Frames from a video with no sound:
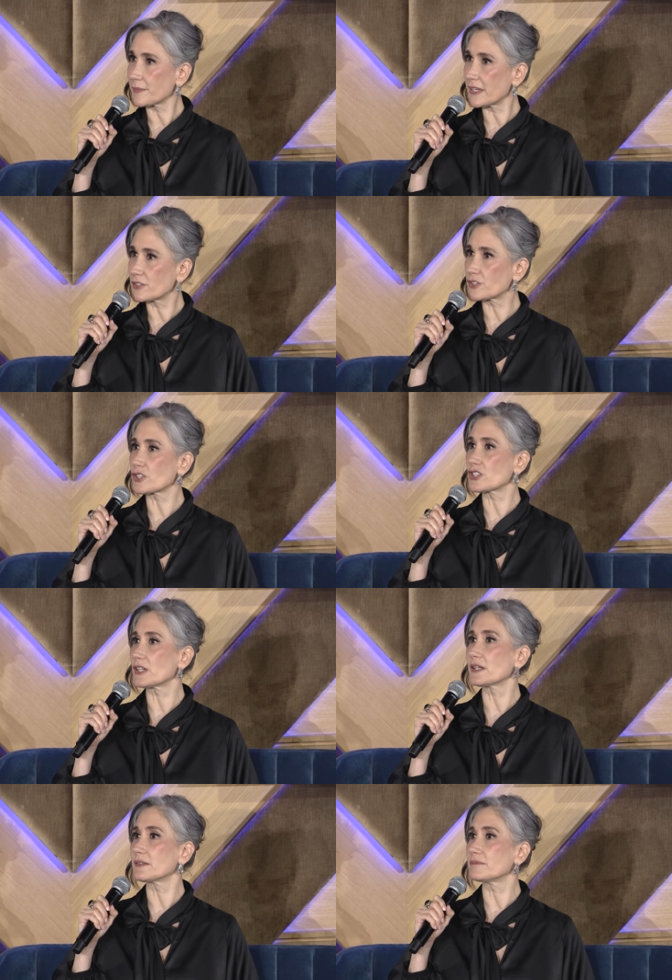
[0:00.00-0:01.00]
it's such
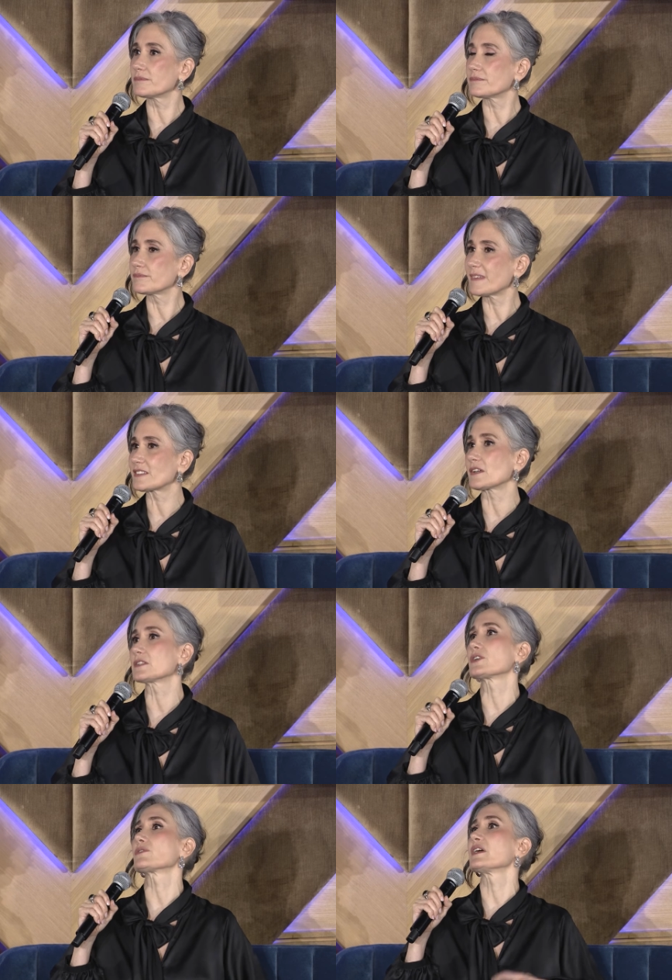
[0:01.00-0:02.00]
an
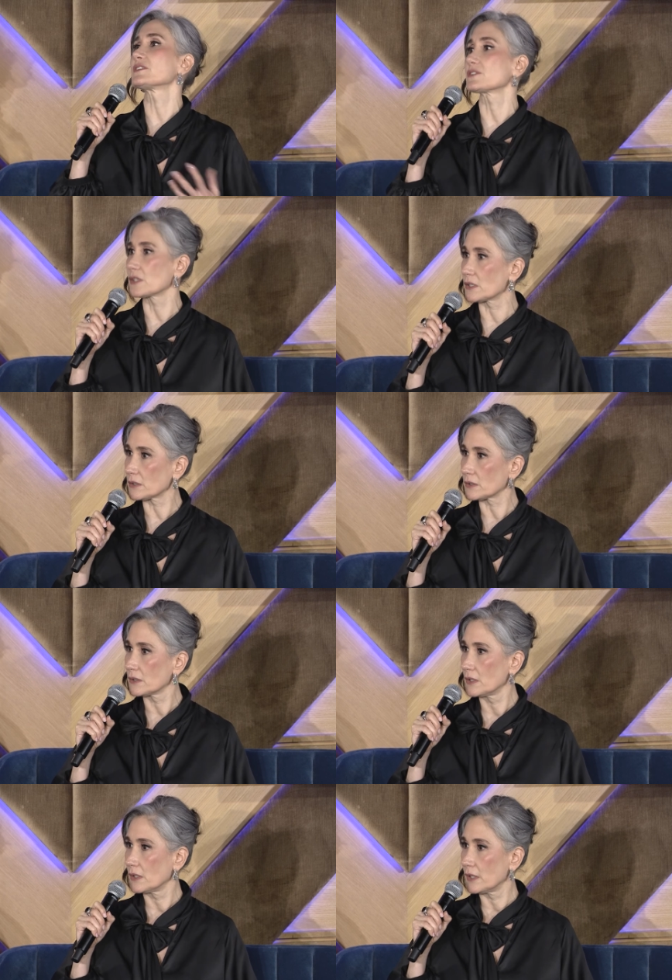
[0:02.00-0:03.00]
extraterrestrial
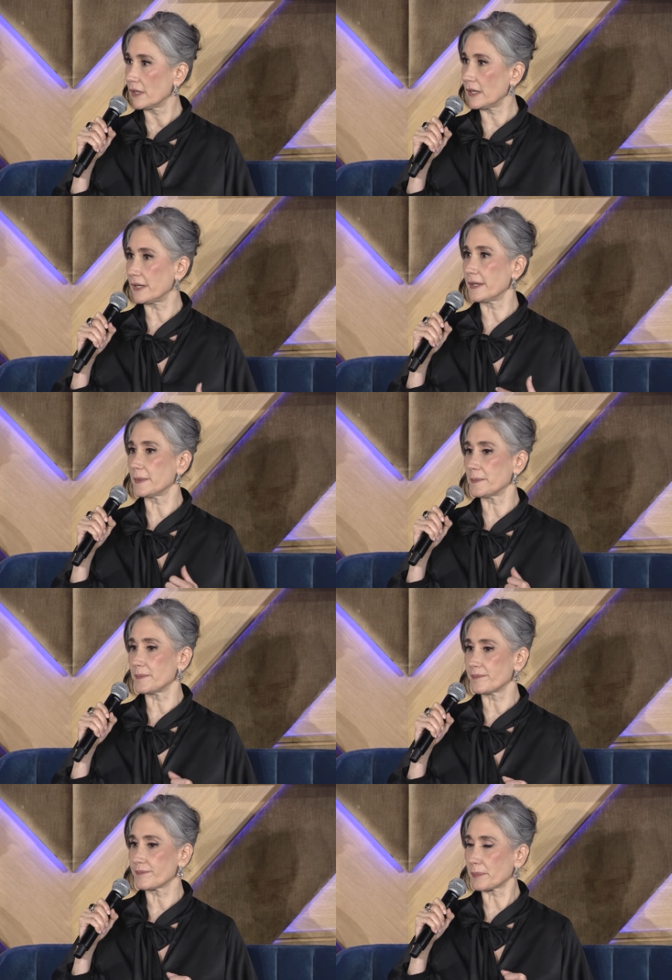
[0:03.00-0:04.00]

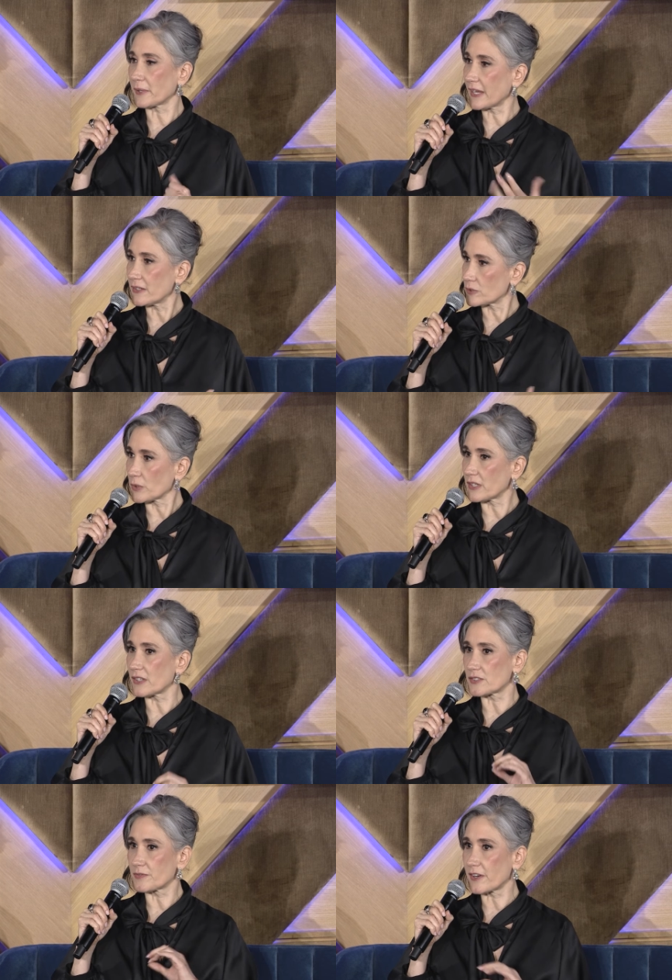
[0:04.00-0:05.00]
place with
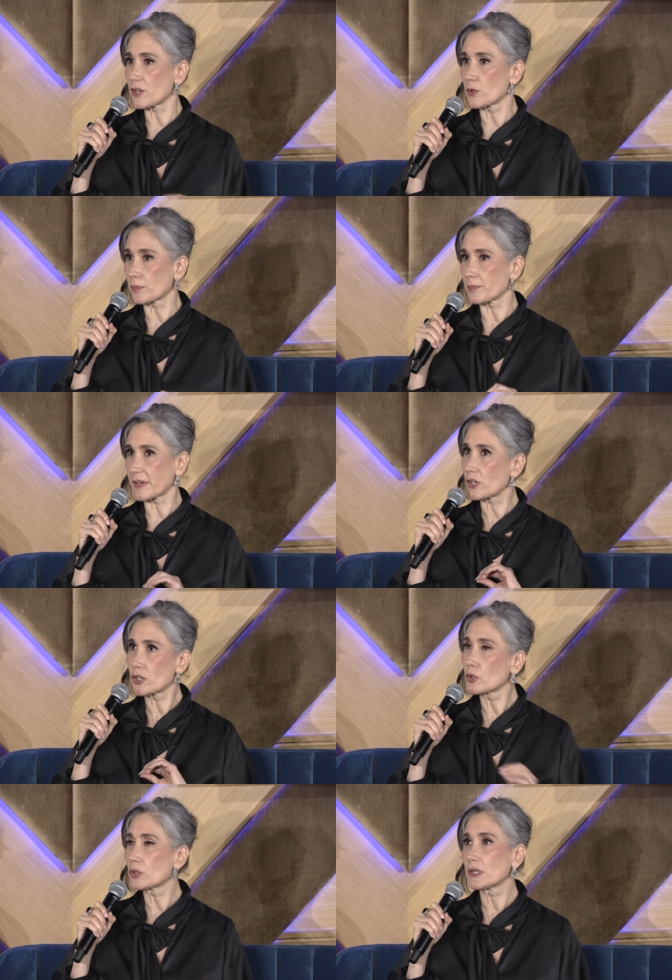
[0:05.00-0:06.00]
its very own
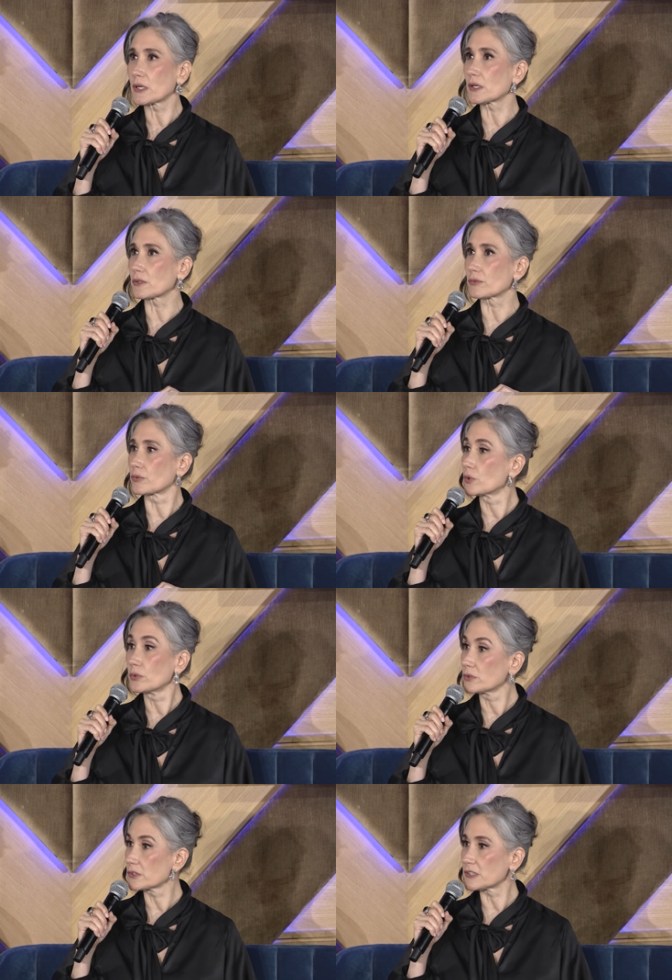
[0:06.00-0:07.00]
peculiar
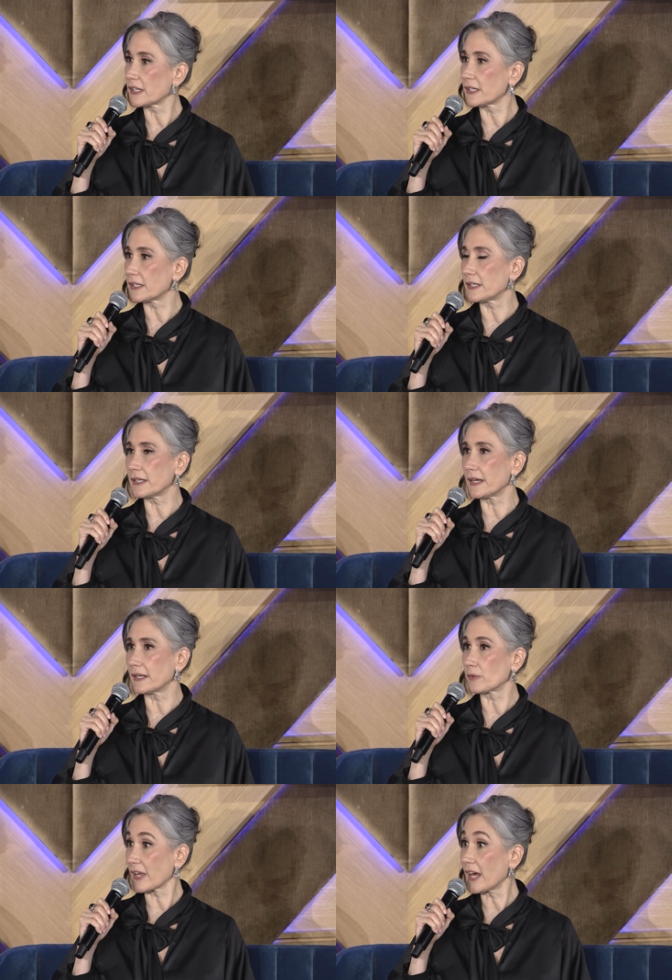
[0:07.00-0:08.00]
rules and
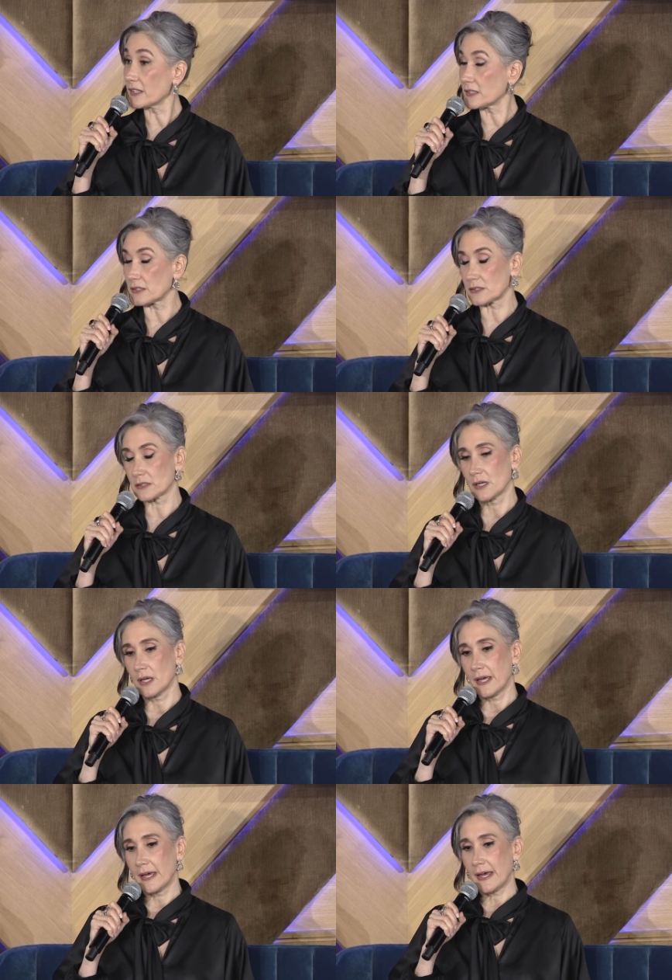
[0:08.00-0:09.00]
realities.
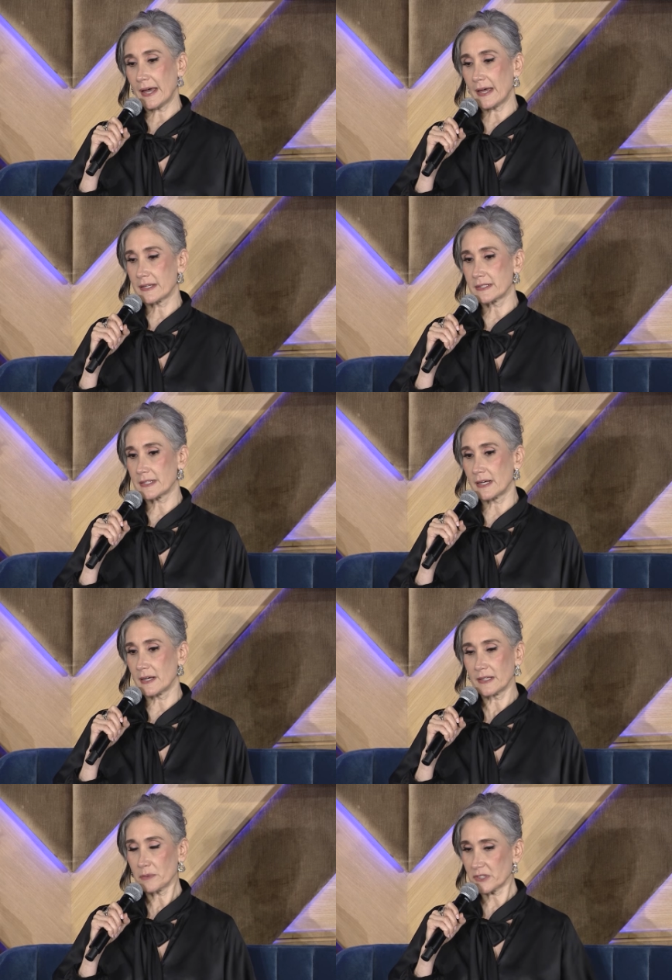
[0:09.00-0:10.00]
And
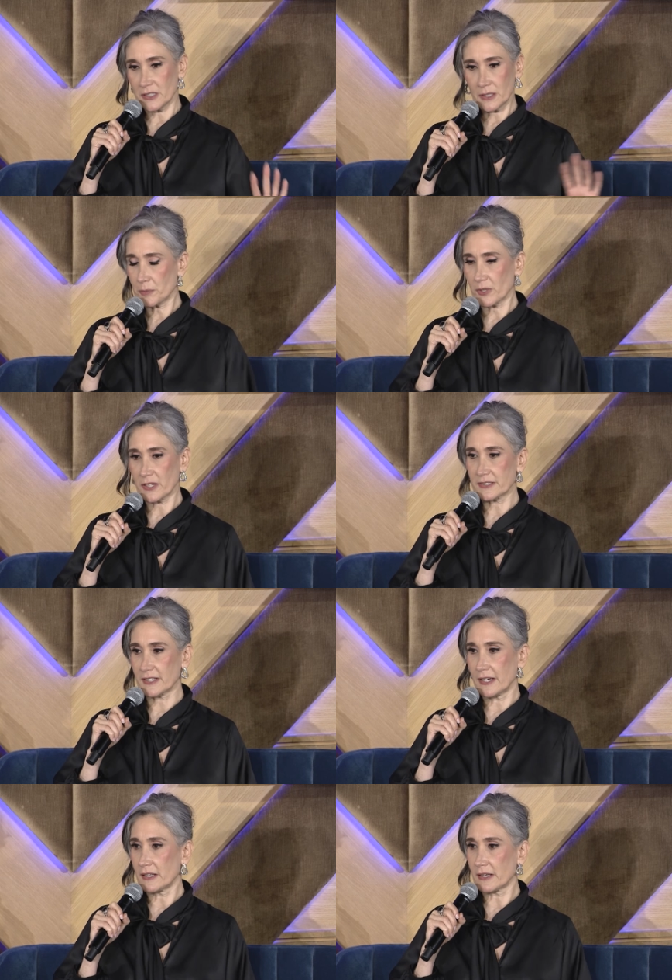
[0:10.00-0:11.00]
that was it. I put it aside.